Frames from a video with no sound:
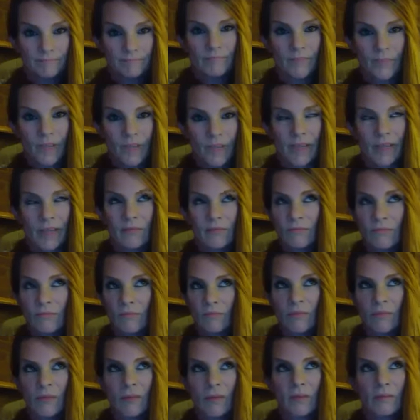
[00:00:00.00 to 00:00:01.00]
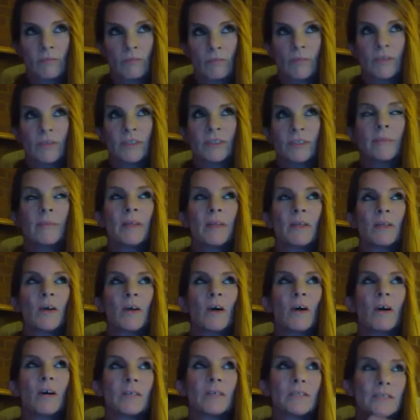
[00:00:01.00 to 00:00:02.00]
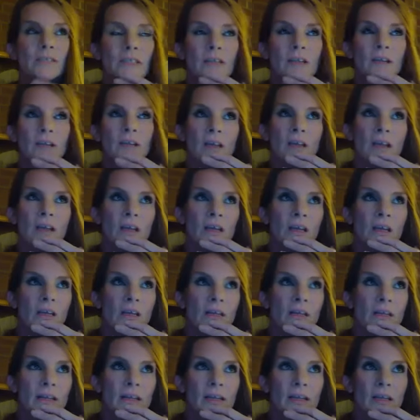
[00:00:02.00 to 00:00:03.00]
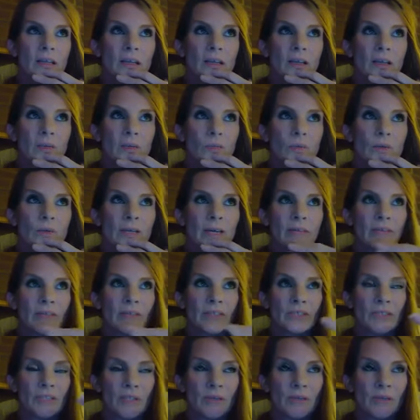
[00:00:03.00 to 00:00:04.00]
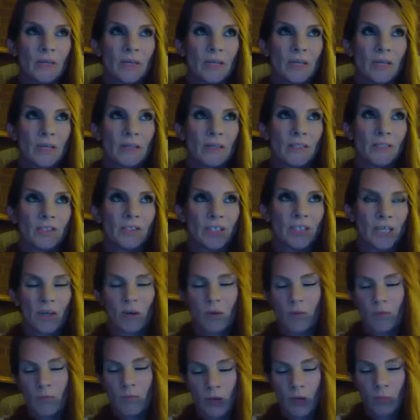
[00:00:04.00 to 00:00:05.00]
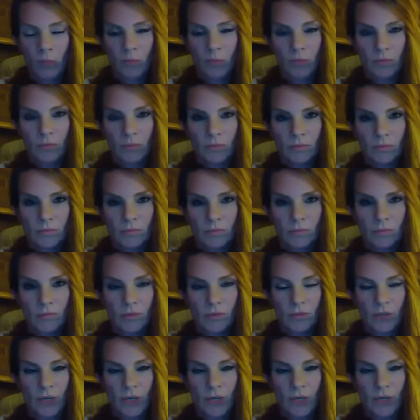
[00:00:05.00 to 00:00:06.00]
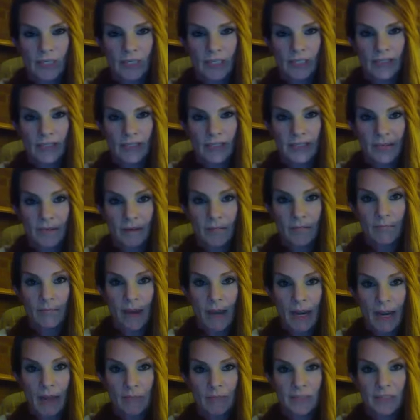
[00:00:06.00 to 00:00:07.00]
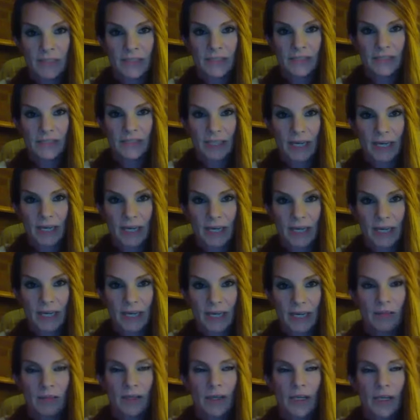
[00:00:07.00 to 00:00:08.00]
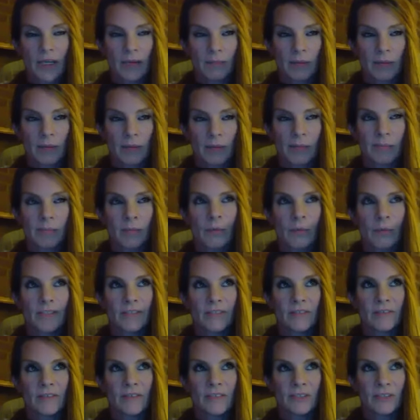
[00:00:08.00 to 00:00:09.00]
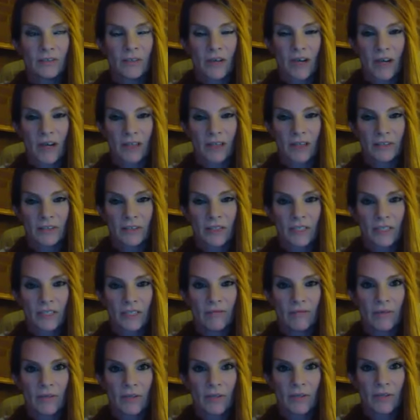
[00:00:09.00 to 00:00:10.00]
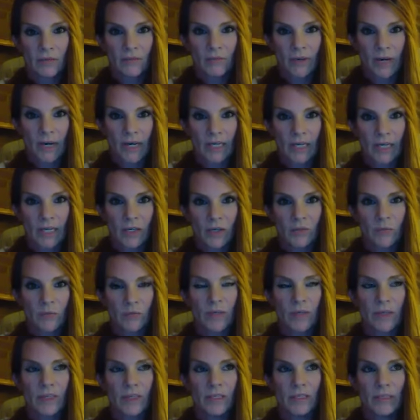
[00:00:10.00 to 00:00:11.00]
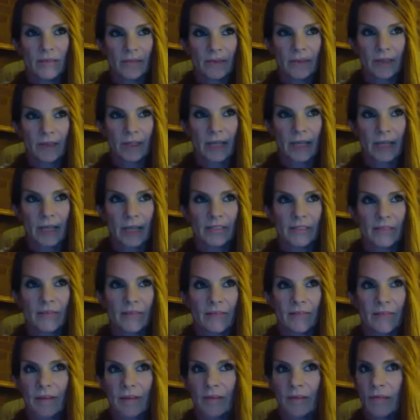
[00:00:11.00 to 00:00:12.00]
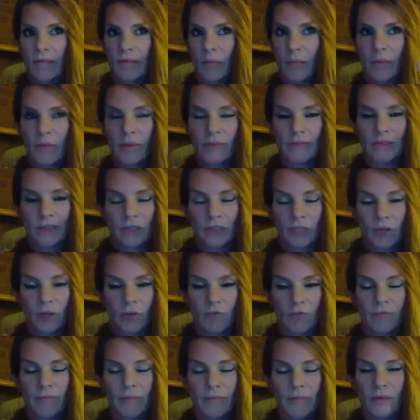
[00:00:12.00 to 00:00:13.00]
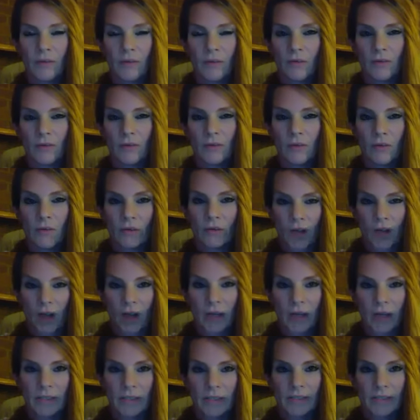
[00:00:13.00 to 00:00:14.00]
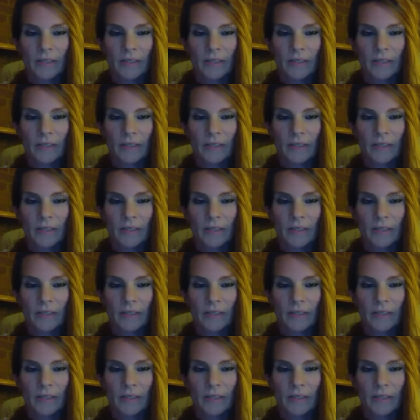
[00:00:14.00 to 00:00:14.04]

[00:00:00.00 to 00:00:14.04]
And some of the karst, like when I was doing the GeoMobile, trying to get different maps and data and pinpoints of the geology for the uranium and the different things, and whether it was a coal field or not,